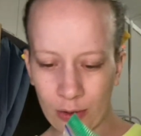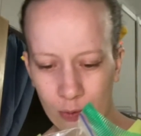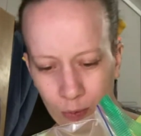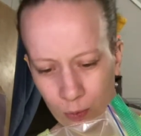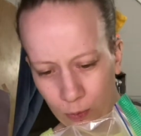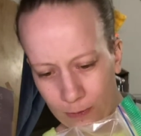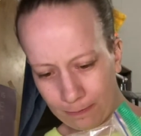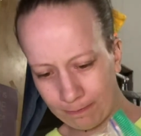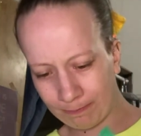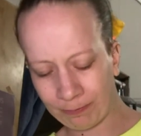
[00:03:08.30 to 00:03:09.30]
Ooh.
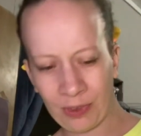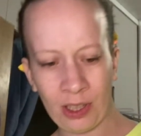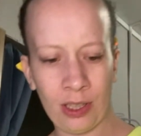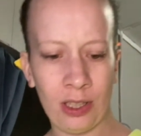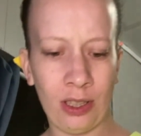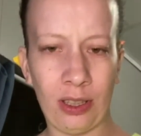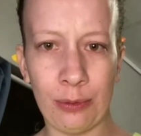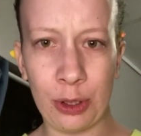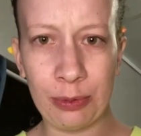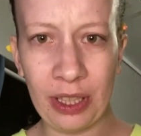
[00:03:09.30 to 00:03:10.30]

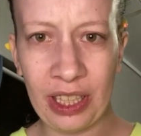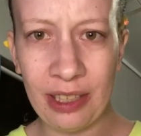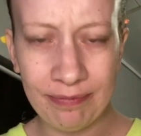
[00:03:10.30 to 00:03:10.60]
Gums are bloody.